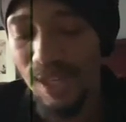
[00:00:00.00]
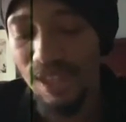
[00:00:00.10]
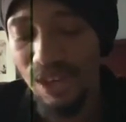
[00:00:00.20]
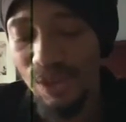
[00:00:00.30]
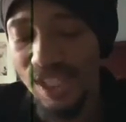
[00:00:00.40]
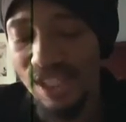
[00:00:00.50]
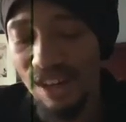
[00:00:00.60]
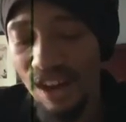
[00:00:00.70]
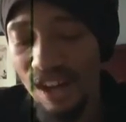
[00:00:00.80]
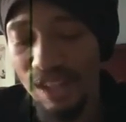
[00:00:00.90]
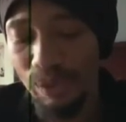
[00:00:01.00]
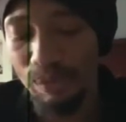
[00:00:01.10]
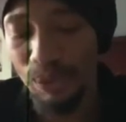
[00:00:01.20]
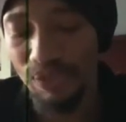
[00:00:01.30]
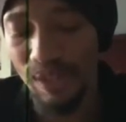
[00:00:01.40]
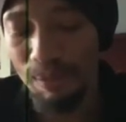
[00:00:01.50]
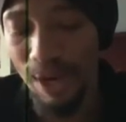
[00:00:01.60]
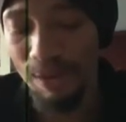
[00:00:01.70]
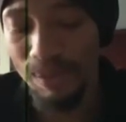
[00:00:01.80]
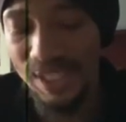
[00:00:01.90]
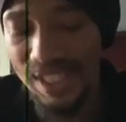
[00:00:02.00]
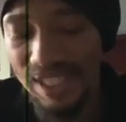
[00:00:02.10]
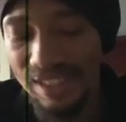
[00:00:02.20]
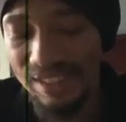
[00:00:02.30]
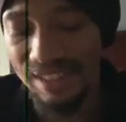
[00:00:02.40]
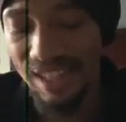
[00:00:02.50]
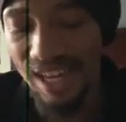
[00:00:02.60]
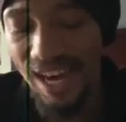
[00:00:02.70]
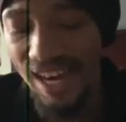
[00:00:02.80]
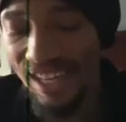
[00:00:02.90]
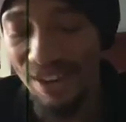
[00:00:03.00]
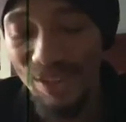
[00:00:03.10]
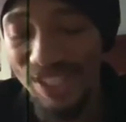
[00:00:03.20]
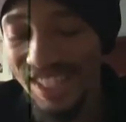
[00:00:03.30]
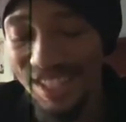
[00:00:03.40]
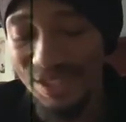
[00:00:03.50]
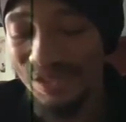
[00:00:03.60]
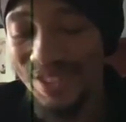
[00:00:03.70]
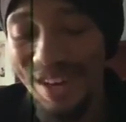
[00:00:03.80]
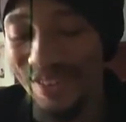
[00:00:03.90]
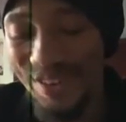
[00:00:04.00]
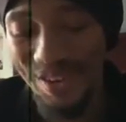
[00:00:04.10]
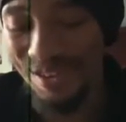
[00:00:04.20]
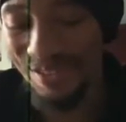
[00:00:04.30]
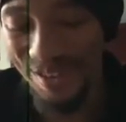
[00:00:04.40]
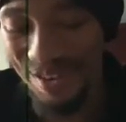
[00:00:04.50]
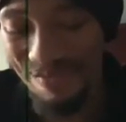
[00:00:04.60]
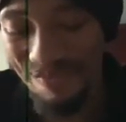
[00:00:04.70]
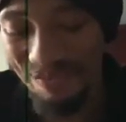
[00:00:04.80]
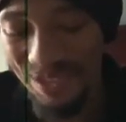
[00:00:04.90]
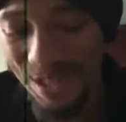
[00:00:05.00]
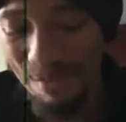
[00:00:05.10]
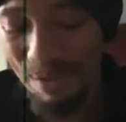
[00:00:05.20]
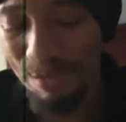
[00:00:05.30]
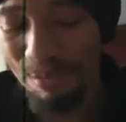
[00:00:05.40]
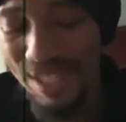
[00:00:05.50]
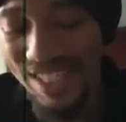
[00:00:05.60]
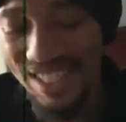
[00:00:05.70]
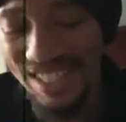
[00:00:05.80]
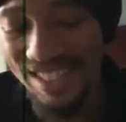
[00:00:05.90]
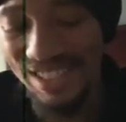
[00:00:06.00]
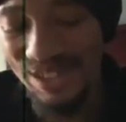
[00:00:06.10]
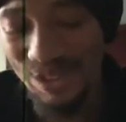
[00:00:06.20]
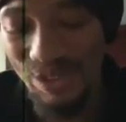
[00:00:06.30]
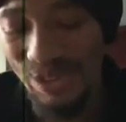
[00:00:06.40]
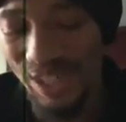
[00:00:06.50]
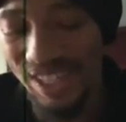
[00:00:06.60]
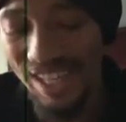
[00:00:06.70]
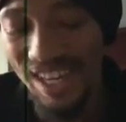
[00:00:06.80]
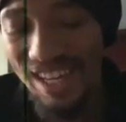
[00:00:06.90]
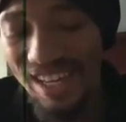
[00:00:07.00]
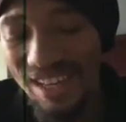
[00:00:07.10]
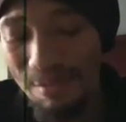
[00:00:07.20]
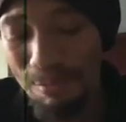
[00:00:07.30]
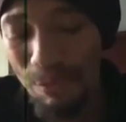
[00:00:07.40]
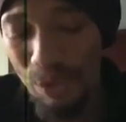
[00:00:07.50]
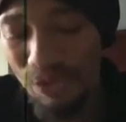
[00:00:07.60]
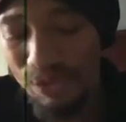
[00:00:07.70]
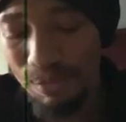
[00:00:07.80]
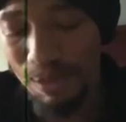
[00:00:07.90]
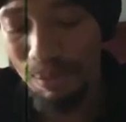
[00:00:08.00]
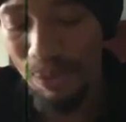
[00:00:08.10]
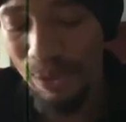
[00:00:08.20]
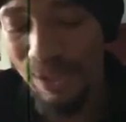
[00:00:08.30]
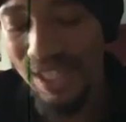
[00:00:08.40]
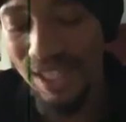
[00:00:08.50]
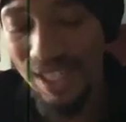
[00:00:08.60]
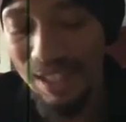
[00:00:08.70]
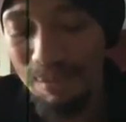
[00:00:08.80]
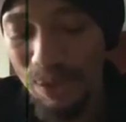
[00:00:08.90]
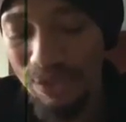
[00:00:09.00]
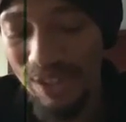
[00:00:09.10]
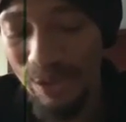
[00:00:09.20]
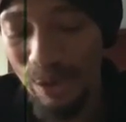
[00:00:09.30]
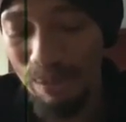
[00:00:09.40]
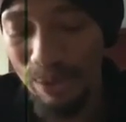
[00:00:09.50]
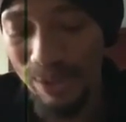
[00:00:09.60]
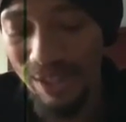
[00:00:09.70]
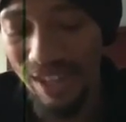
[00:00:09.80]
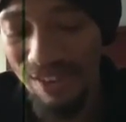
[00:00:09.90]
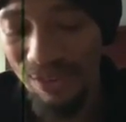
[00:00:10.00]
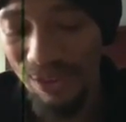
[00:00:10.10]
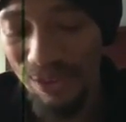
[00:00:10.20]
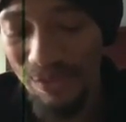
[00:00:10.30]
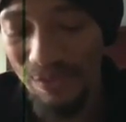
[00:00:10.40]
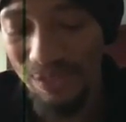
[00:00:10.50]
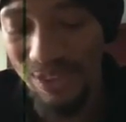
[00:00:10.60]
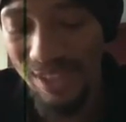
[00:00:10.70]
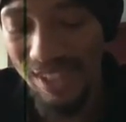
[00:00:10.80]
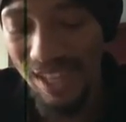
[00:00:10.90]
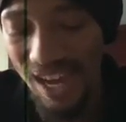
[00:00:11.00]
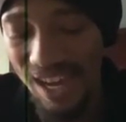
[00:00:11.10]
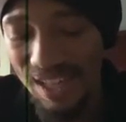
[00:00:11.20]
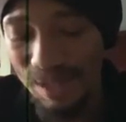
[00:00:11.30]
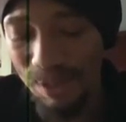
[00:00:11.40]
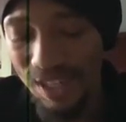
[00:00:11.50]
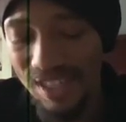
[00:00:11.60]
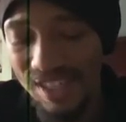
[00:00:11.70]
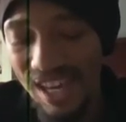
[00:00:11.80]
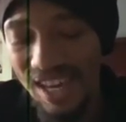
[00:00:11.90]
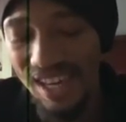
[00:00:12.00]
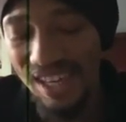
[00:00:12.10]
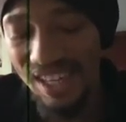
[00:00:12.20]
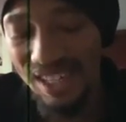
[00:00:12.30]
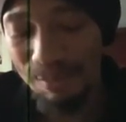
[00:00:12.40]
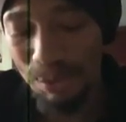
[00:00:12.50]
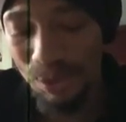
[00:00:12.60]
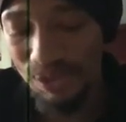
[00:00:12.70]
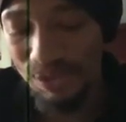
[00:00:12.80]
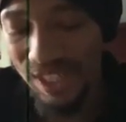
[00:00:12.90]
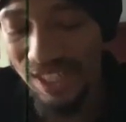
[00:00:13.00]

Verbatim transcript: There isn't a Hollywood movie about Miss Lynn. I guarantee you've never heard of her. But Miss Lynn's story moved me more than any movie or book ever has because it beautifully